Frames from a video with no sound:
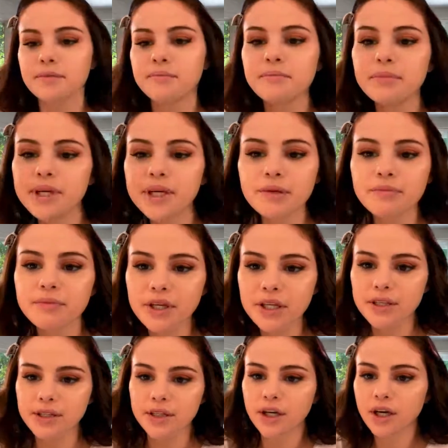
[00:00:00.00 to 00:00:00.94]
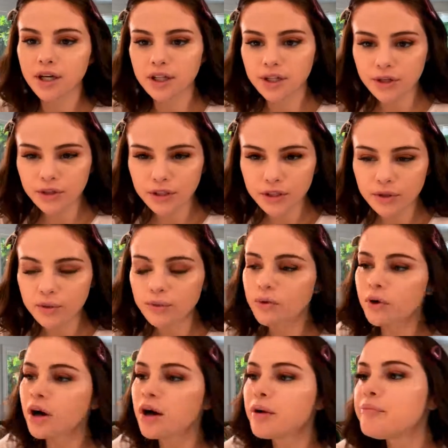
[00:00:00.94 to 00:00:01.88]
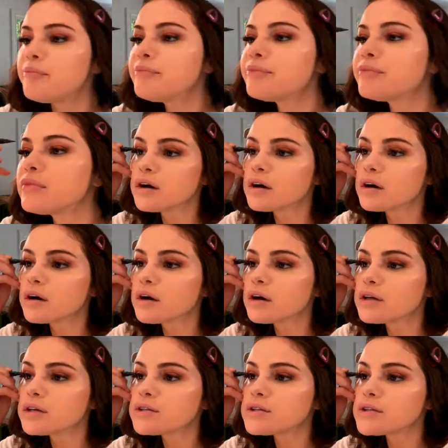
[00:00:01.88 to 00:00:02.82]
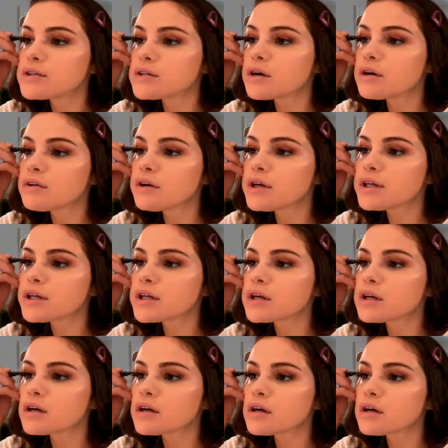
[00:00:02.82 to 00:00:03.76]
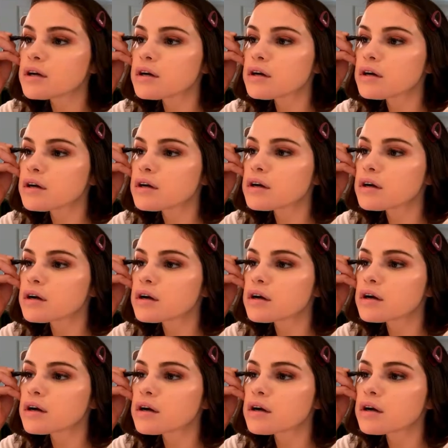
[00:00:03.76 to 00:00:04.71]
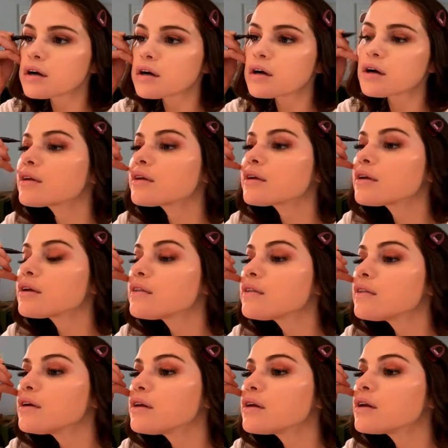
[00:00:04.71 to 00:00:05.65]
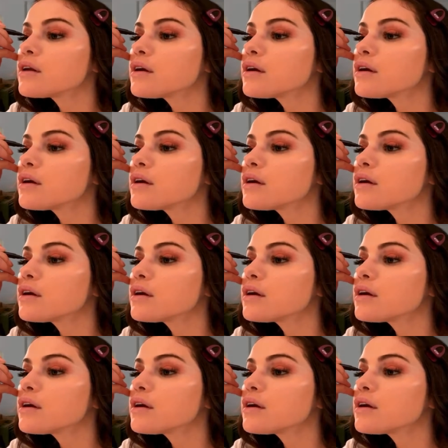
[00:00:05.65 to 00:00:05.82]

pigment and the color that you want. You start right here, and then I